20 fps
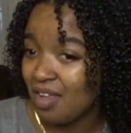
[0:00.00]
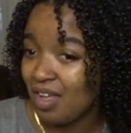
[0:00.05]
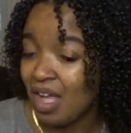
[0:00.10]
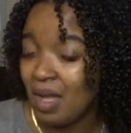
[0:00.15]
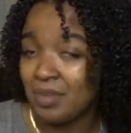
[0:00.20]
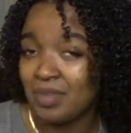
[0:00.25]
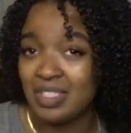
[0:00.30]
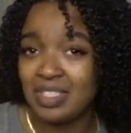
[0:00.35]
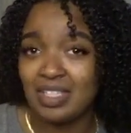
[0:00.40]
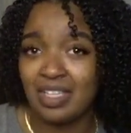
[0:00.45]

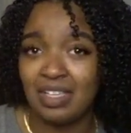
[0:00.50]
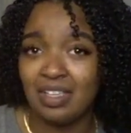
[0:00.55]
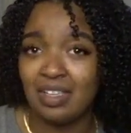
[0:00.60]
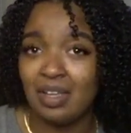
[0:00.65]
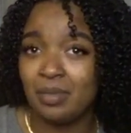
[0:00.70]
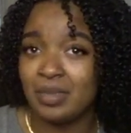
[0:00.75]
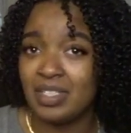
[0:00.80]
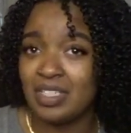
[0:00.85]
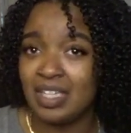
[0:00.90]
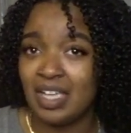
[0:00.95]
I'm
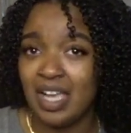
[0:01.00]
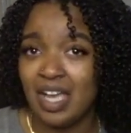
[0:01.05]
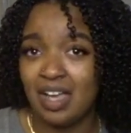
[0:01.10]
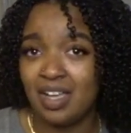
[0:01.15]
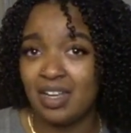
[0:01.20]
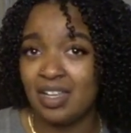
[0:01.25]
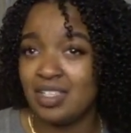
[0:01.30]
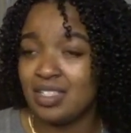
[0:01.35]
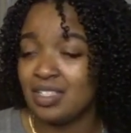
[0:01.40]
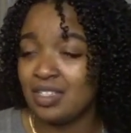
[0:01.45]
gonna see how
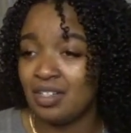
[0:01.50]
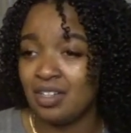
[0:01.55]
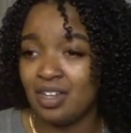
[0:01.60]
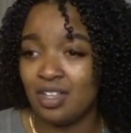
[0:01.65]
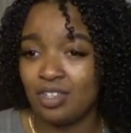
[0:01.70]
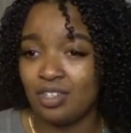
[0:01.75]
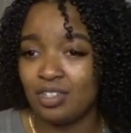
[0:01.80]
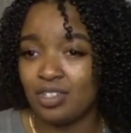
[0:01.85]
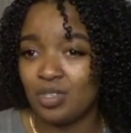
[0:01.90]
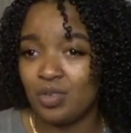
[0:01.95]
it is in
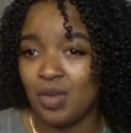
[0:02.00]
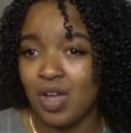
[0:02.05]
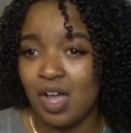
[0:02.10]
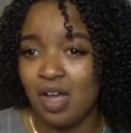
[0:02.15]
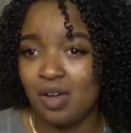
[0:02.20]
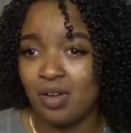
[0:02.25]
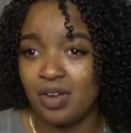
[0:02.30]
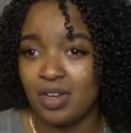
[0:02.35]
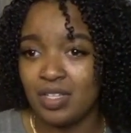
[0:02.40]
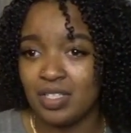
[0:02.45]
another 2
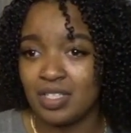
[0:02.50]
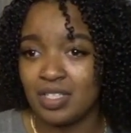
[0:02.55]
hours.